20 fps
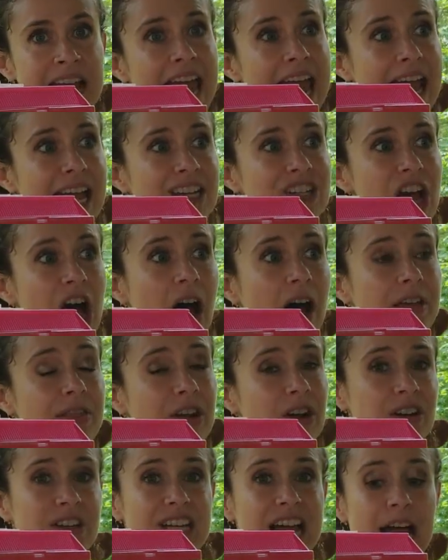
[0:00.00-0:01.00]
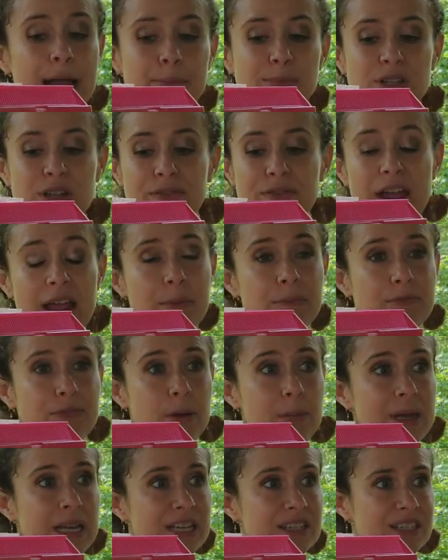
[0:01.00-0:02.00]
and other types of
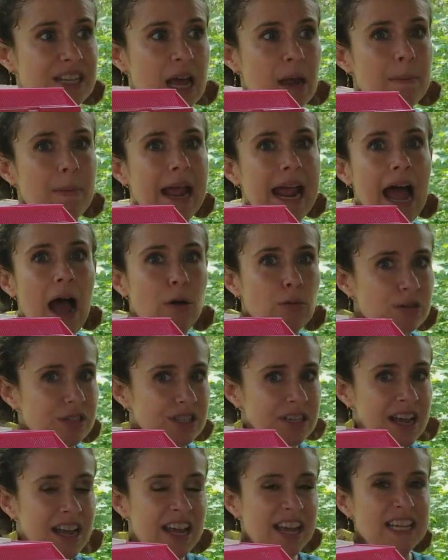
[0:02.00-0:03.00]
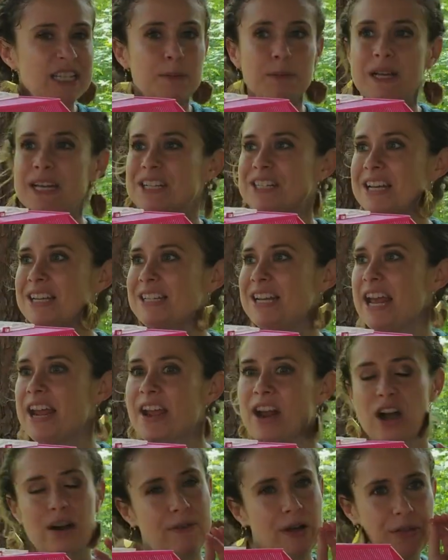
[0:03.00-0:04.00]
amphibians at my house, is because they take
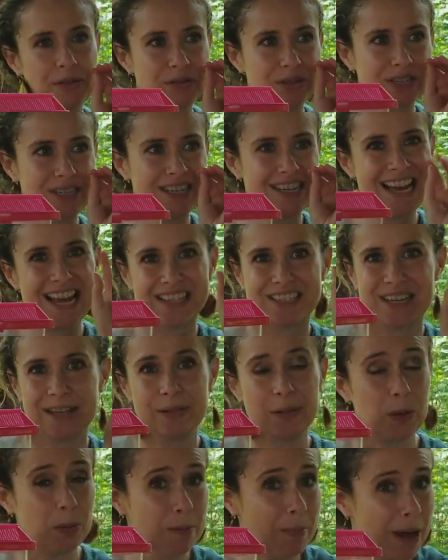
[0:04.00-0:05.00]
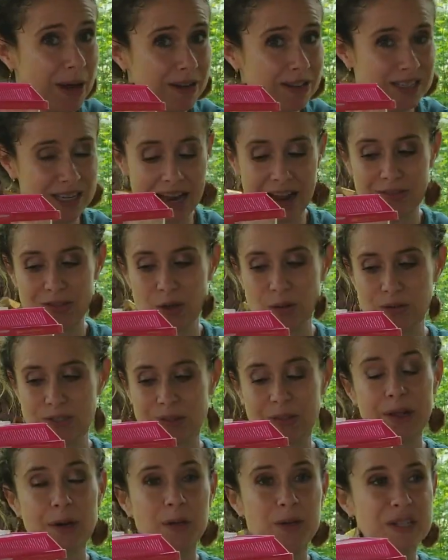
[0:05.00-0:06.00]
care of all those nasty little bugs and those
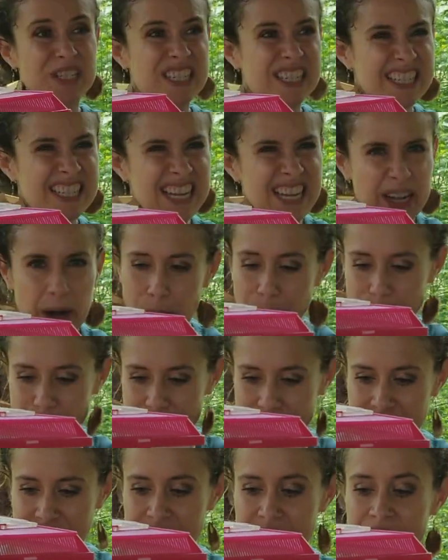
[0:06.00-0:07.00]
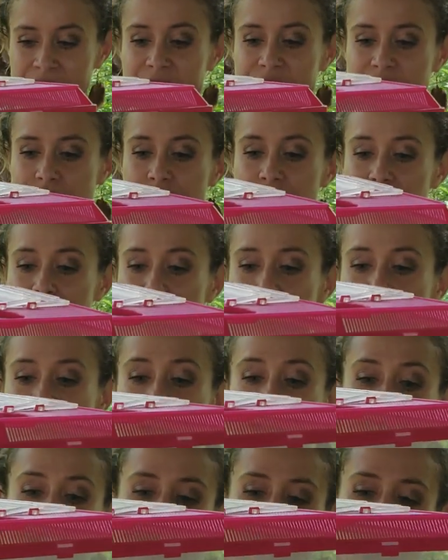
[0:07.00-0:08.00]
little mosquitoes. So they're
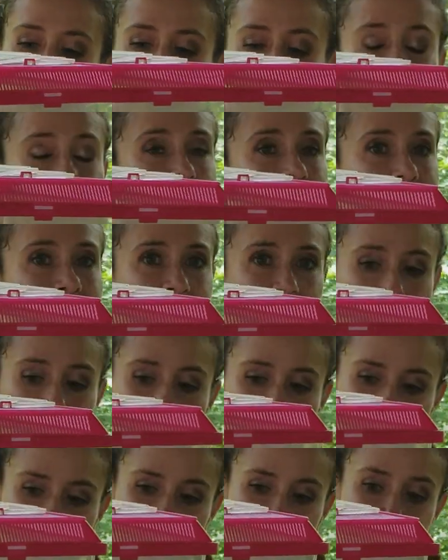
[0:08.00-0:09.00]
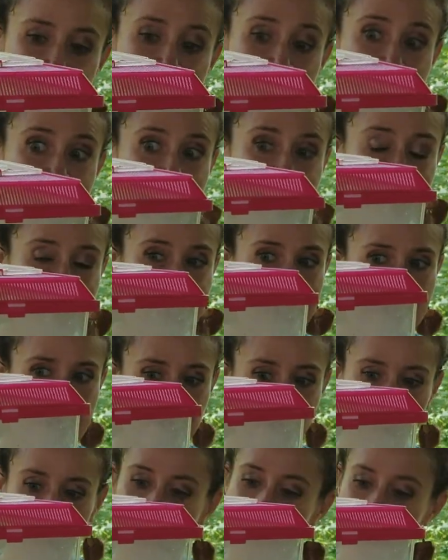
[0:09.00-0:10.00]
very helpful animals to have
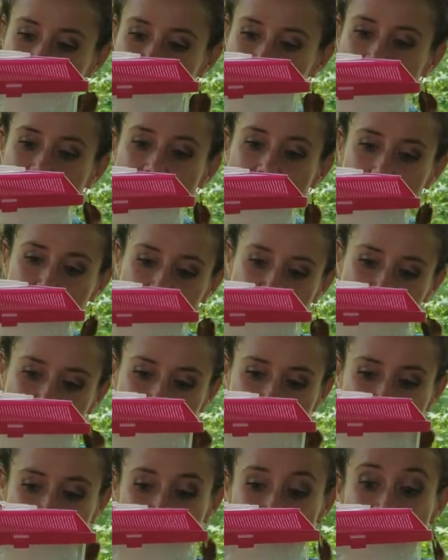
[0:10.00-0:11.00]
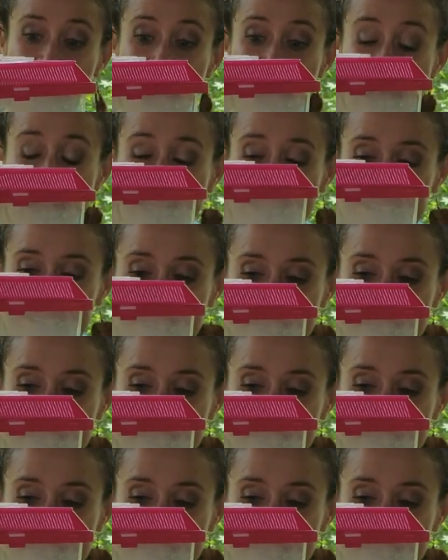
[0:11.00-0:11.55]
around your house. On